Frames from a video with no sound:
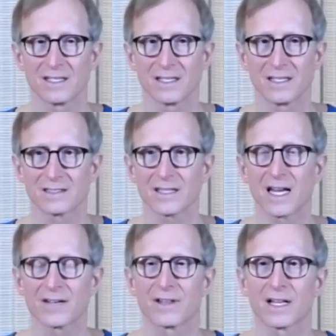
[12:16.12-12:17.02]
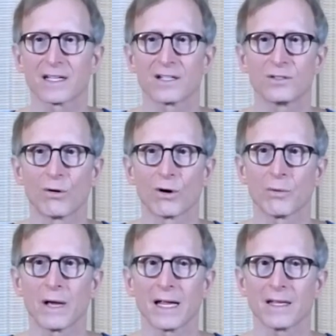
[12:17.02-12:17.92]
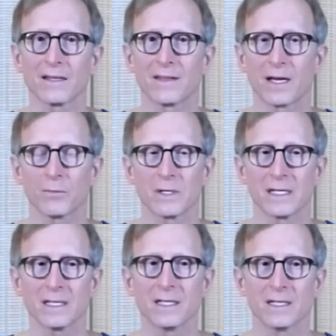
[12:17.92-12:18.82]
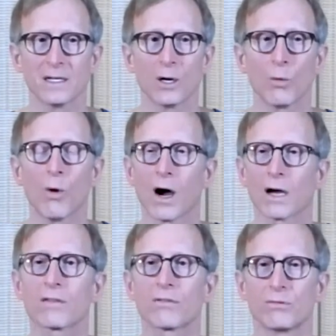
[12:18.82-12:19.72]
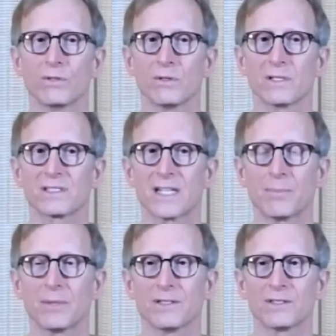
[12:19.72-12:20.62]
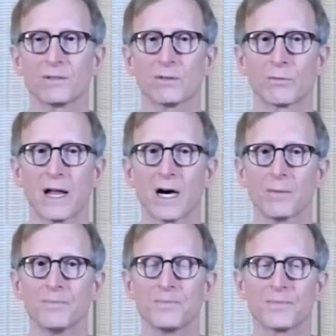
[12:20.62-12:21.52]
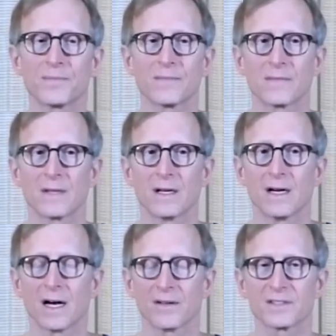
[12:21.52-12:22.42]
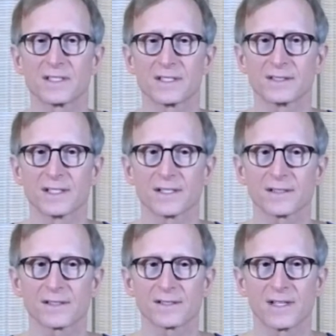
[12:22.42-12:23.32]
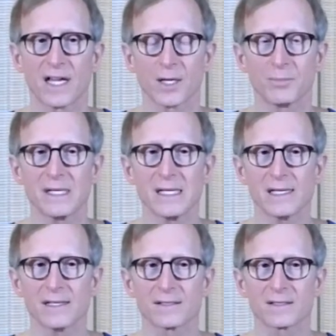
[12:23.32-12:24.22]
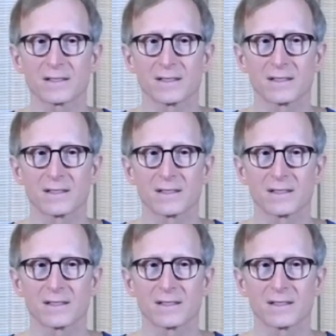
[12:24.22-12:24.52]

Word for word: It's kind of like a doorway that we walk through to step into a realm of stillness and peace.